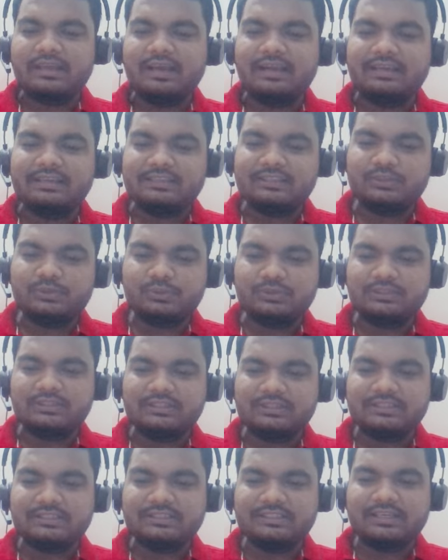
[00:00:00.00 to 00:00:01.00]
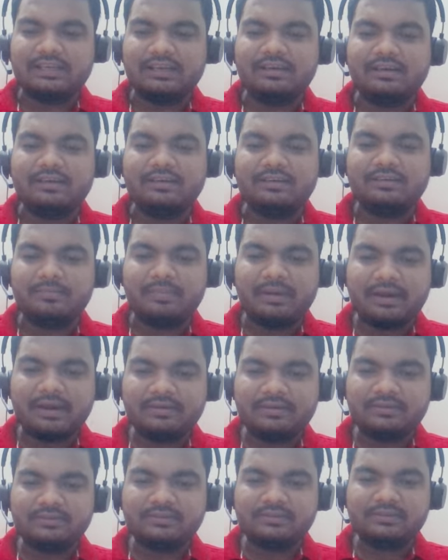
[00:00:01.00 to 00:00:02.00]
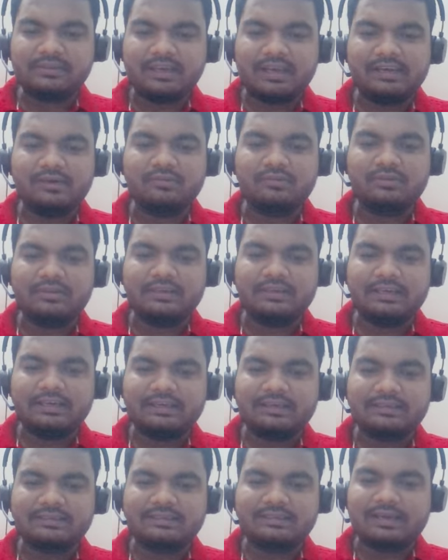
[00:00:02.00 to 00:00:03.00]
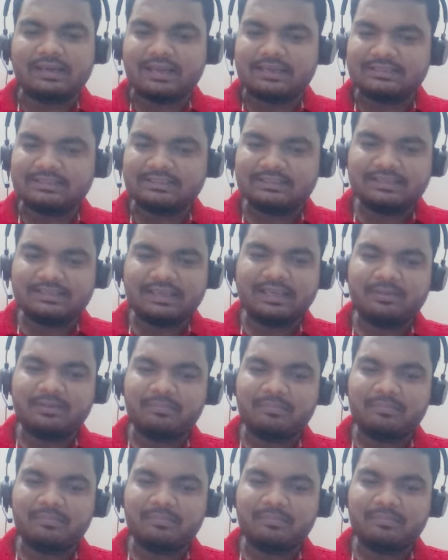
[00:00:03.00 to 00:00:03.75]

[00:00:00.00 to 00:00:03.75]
it is used in the singleton pattern and utility classes like